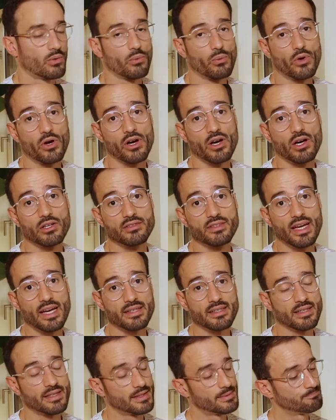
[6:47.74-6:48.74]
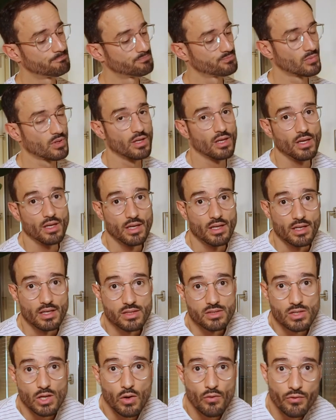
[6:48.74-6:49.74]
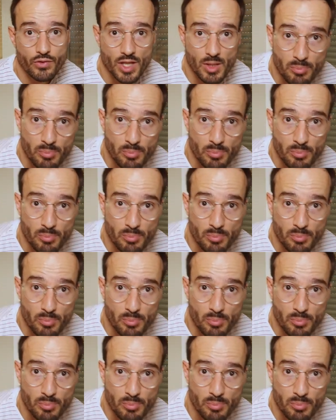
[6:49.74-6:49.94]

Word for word: Workout done. So for